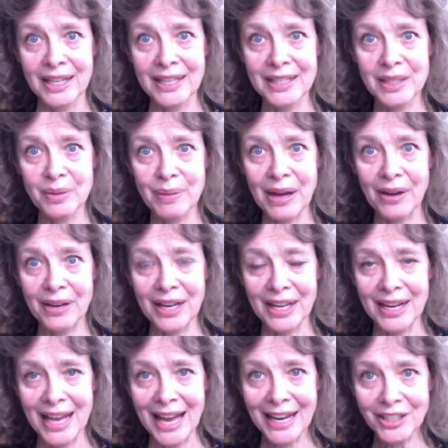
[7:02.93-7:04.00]
It's about
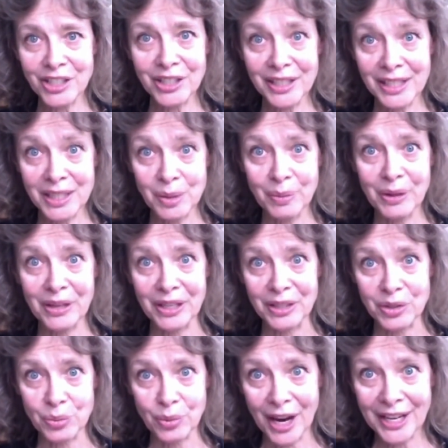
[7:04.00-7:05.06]
an actual
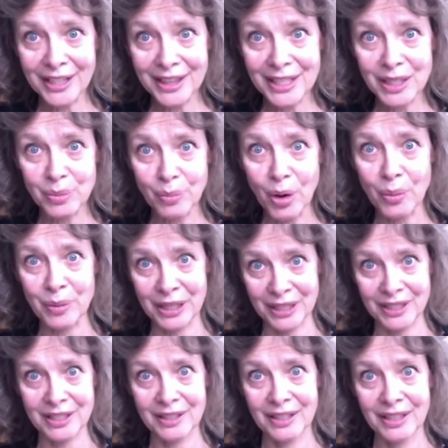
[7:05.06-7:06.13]
experience right at this
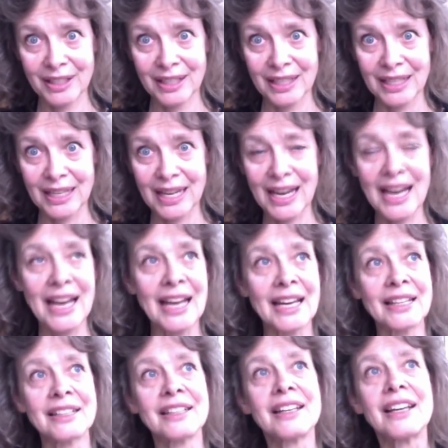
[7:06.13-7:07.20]
moment.
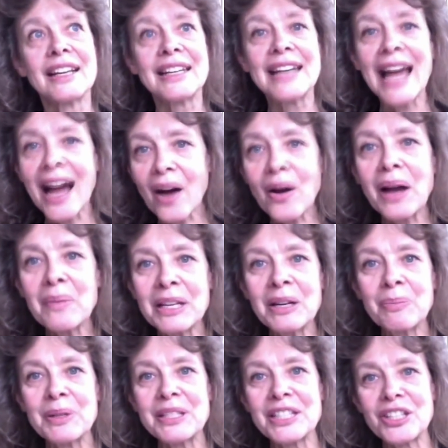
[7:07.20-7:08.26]
And now I'm in a
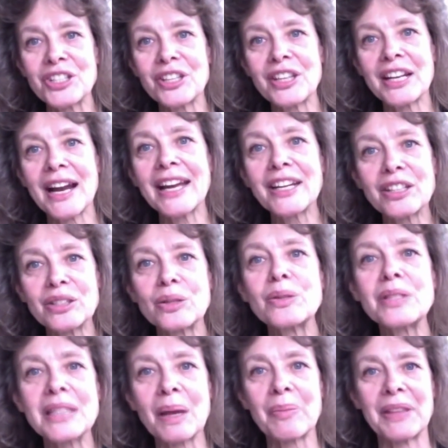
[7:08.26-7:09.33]
position that I can do
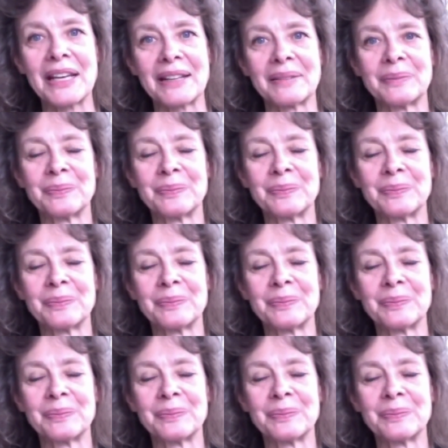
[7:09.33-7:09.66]
something.